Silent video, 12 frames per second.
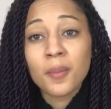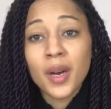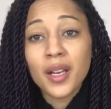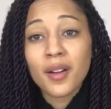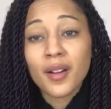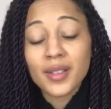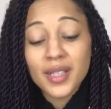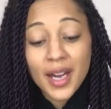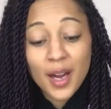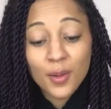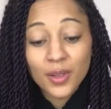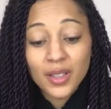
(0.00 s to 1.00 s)
My yarn
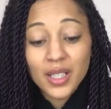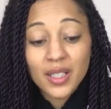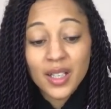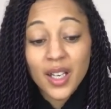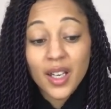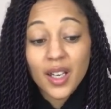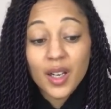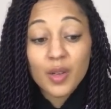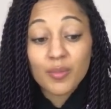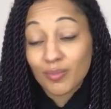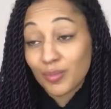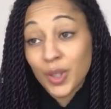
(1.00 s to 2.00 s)
tower is
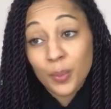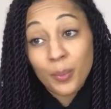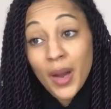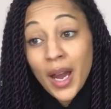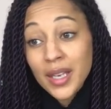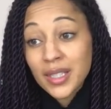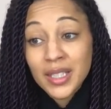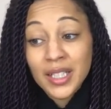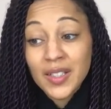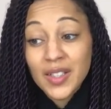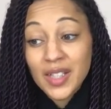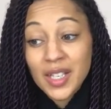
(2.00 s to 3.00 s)
bursting
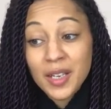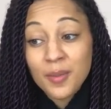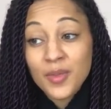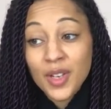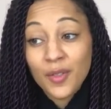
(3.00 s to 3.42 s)
at the seams.